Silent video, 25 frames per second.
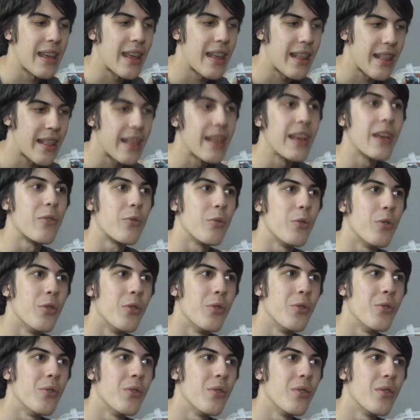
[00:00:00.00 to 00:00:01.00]
their
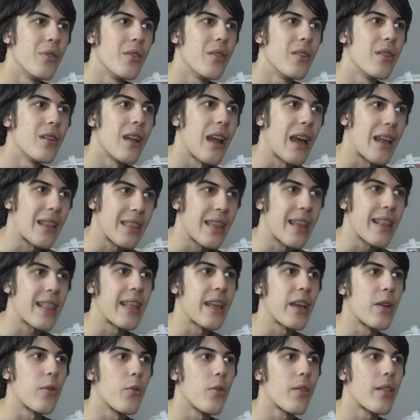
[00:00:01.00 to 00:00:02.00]
sequel
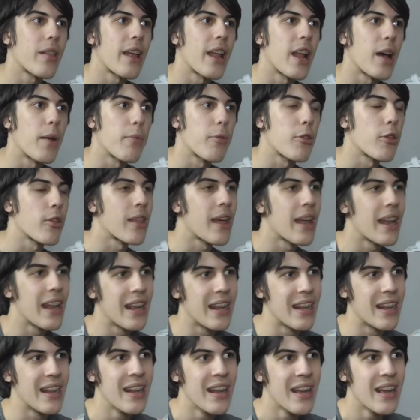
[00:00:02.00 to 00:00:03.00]
setup, so that
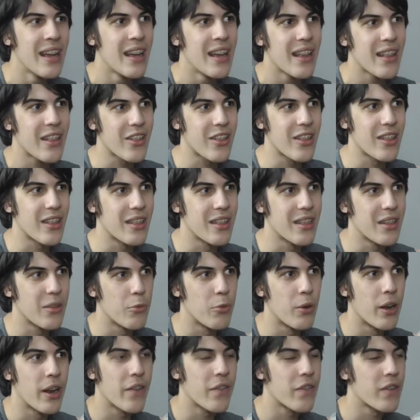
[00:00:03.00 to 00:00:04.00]
so that
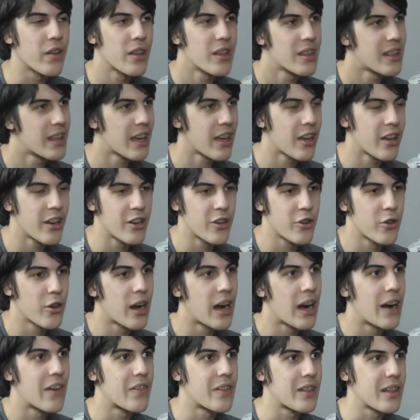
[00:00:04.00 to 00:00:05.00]
whatever they're gonna do
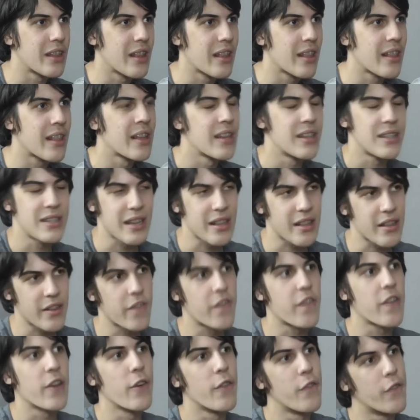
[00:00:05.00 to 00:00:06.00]
after this
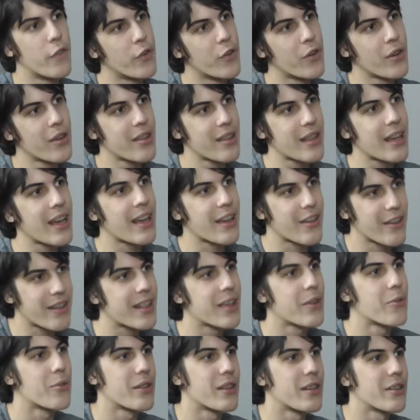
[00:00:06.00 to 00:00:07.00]
doesn't feel forced. I could
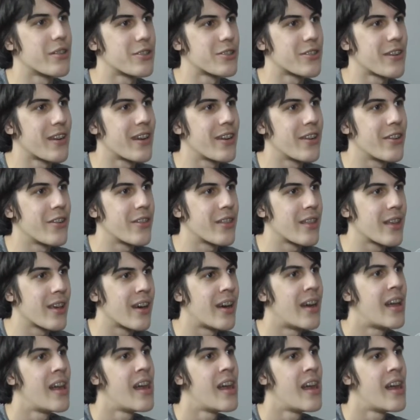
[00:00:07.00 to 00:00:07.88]
see what they were trying to do there.